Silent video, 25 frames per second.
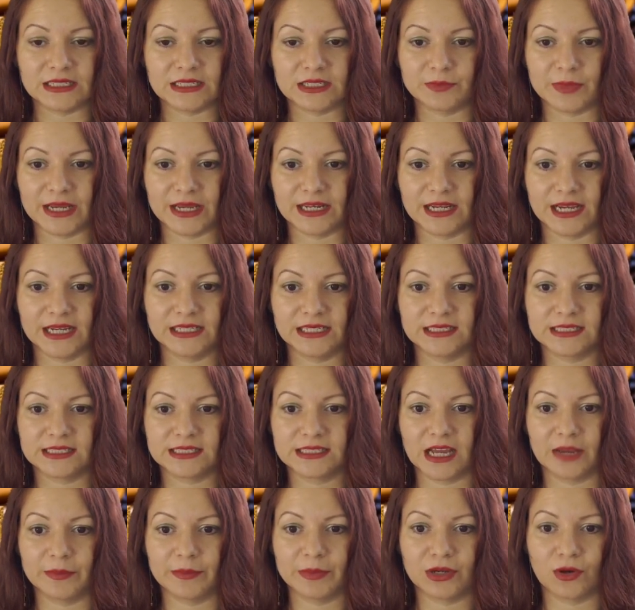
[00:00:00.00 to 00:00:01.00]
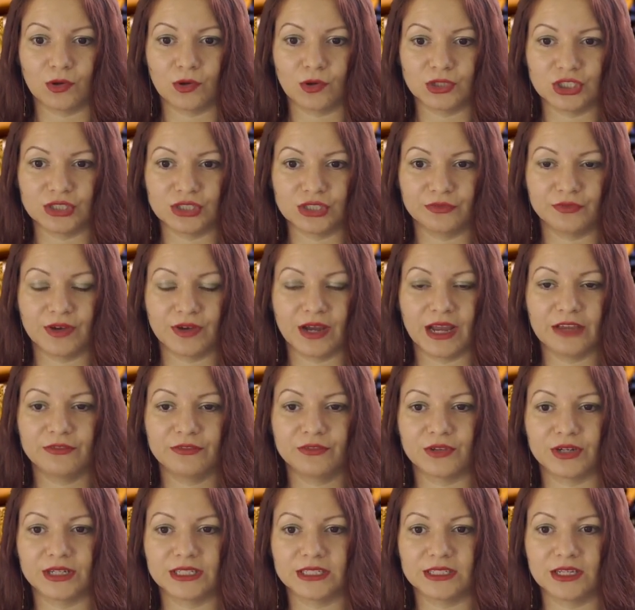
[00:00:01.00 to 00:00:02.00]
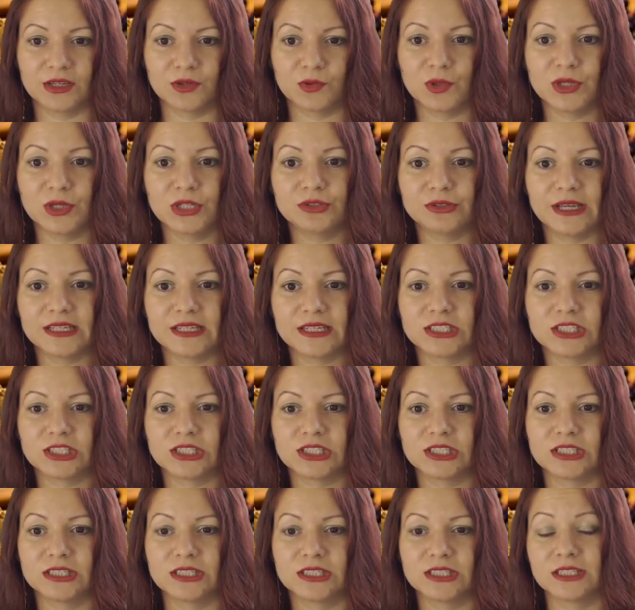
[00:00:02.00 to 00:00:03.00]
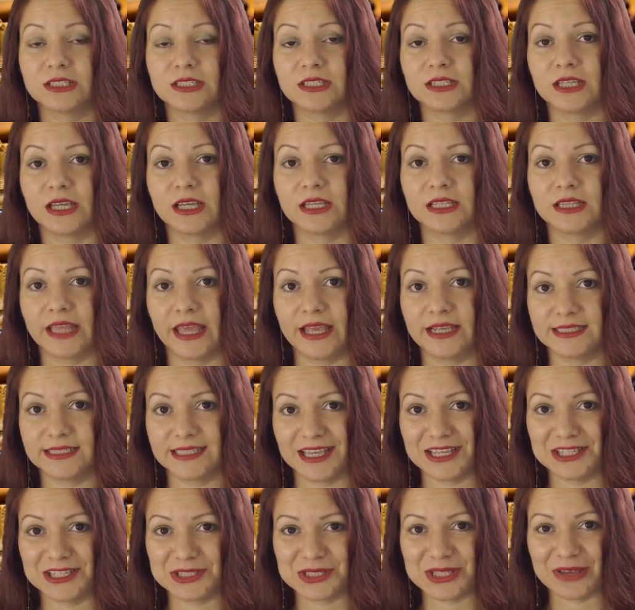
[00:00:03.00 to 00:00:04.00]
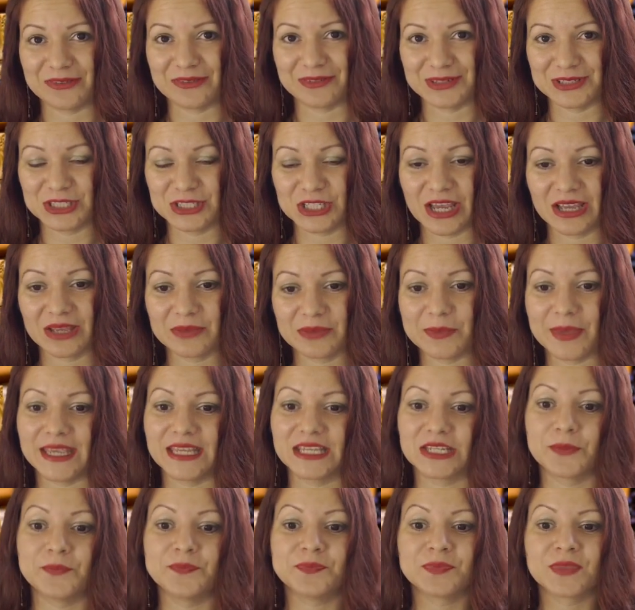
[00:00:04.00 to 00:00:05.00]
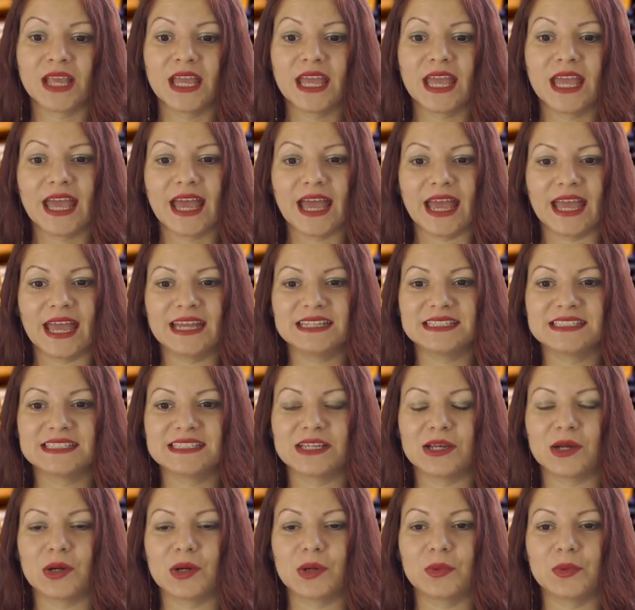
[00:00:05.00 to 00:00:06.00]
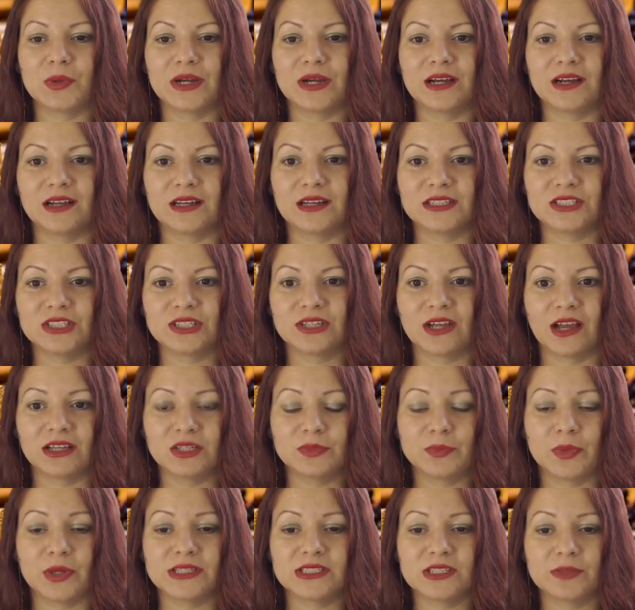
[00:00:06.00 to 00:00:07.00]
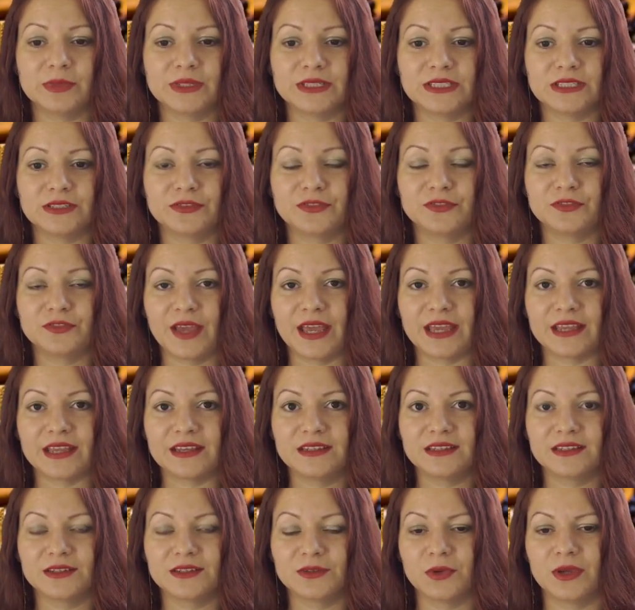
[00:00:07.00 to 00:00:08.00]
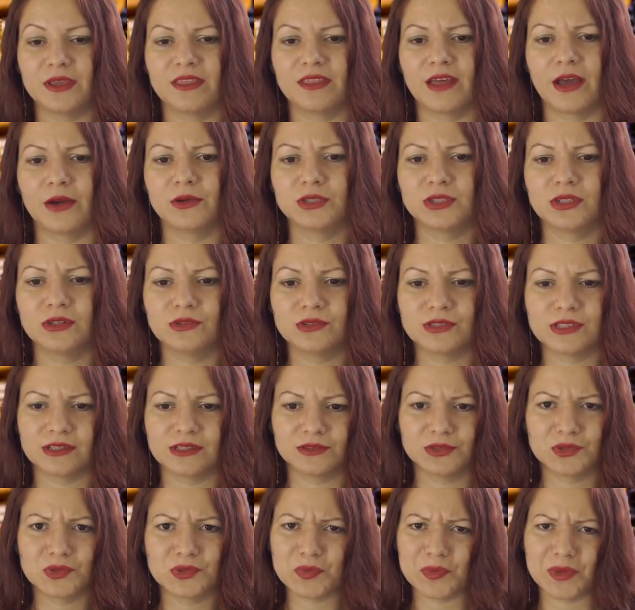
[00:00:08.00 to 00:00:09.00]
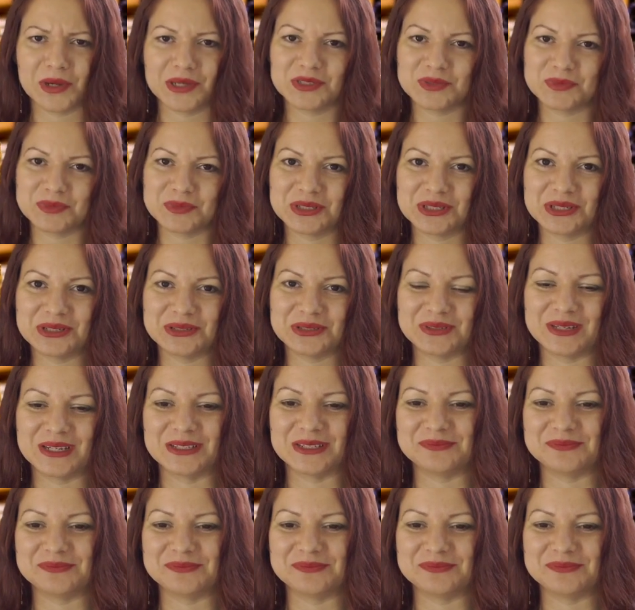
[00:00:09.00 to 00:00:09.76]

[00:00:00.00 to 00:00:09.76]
My knight is coming on g5, threatening queen to takes h7, checkmate. And so she can't possibly defend without losing too much material.